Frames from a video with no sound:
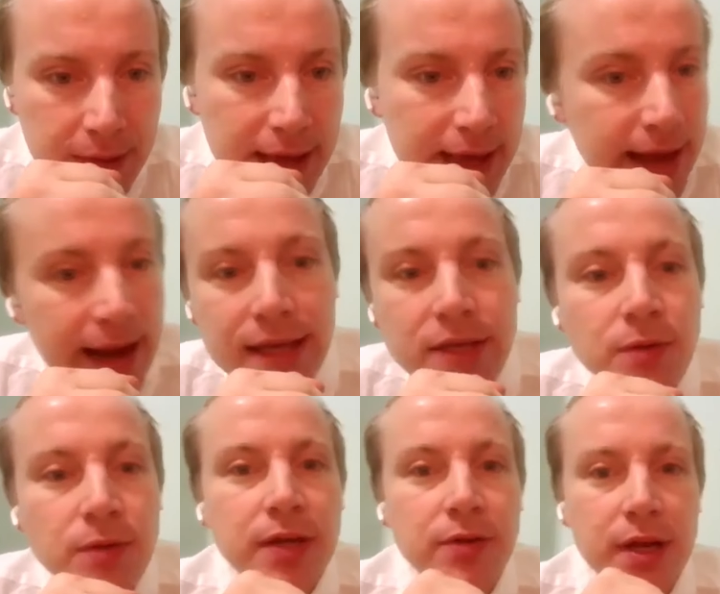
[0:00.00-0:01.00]
And I
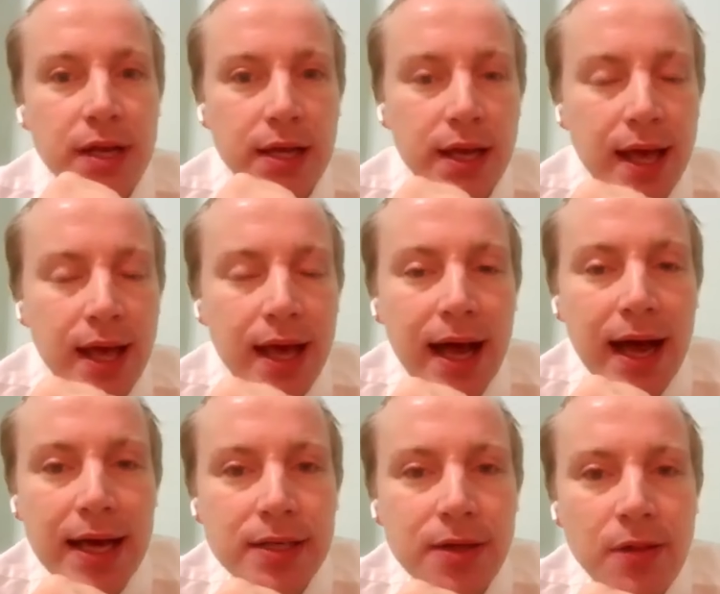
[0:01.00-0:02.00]
don't agree.
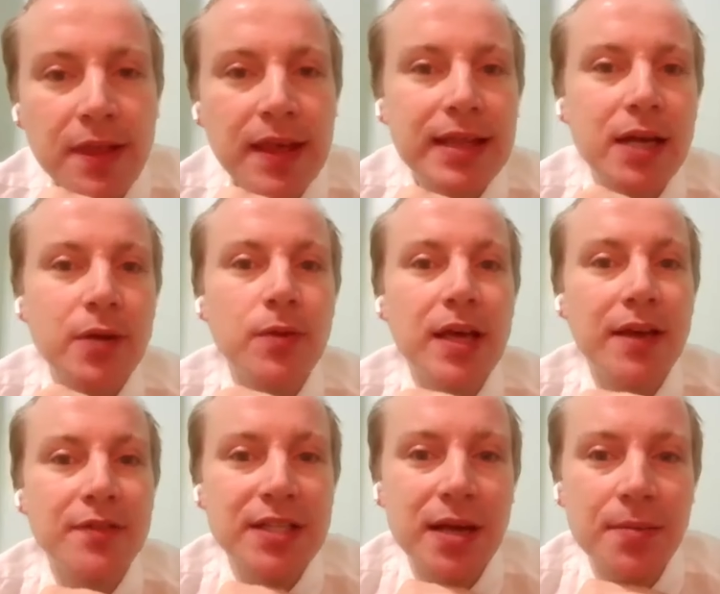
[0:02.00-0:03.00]
I don't think that we
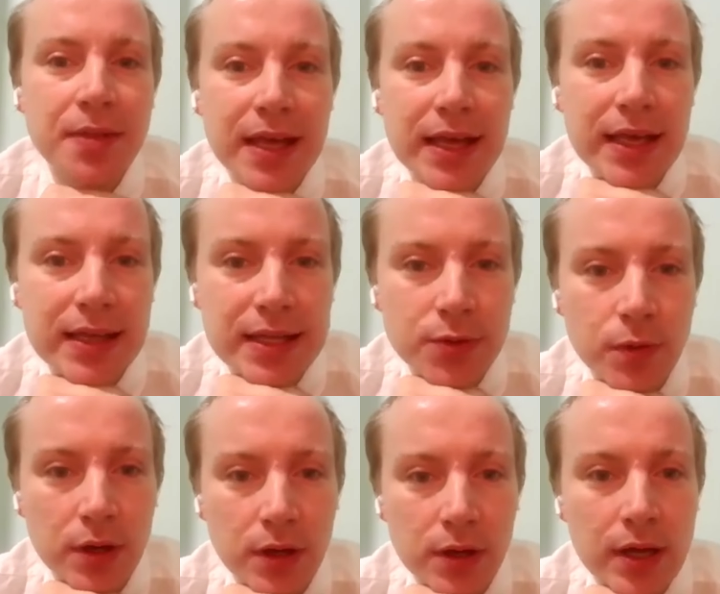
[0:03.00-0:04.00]
have something in this
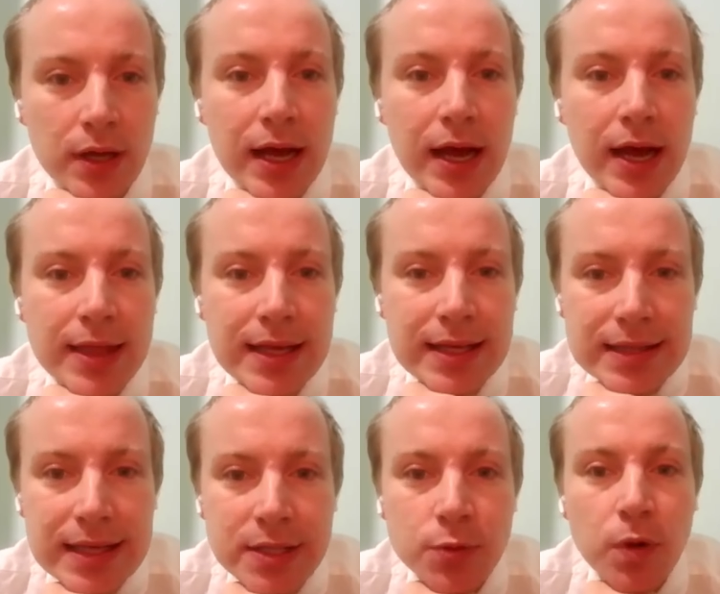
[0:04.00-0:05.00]
world. I think
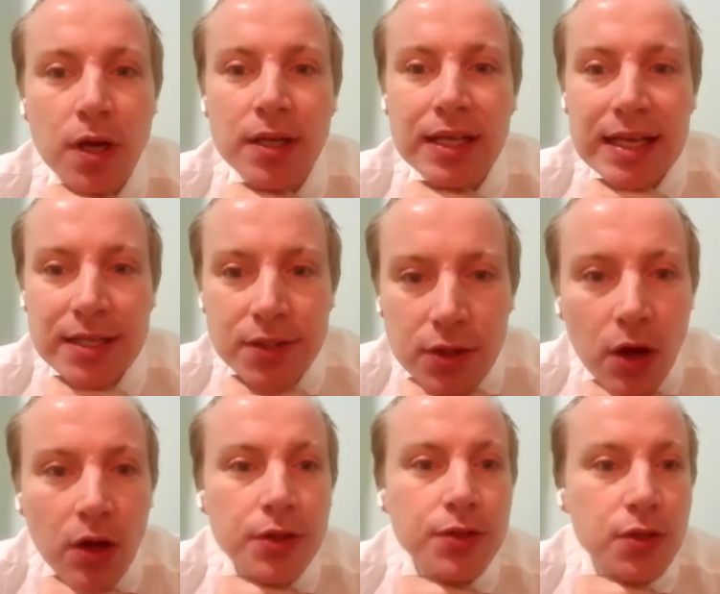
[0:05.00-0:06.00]
this world is
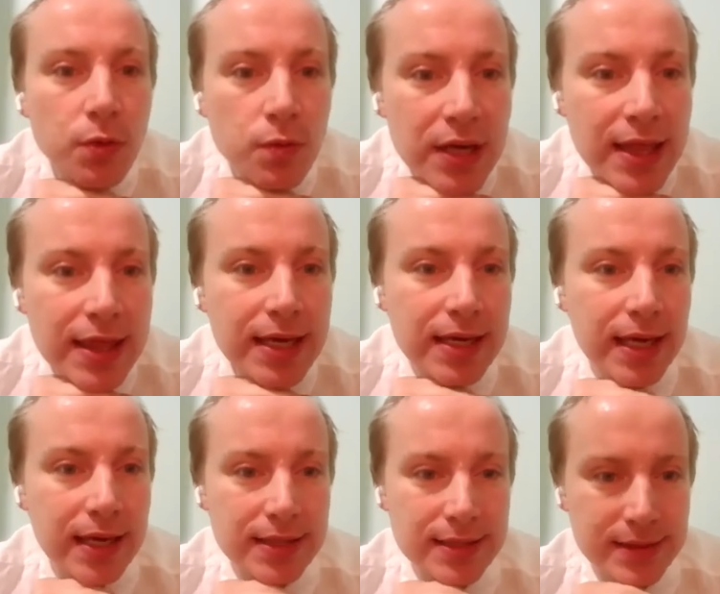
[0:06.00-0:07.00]
also
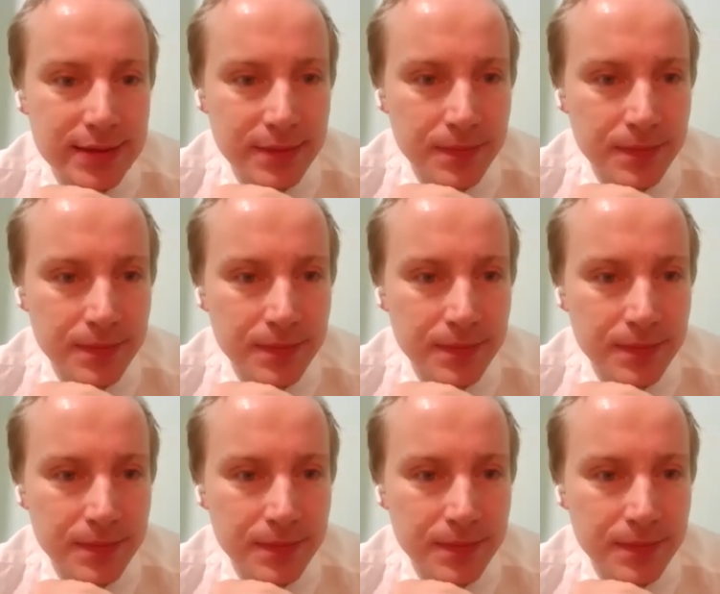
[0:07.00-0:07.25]
nothingness.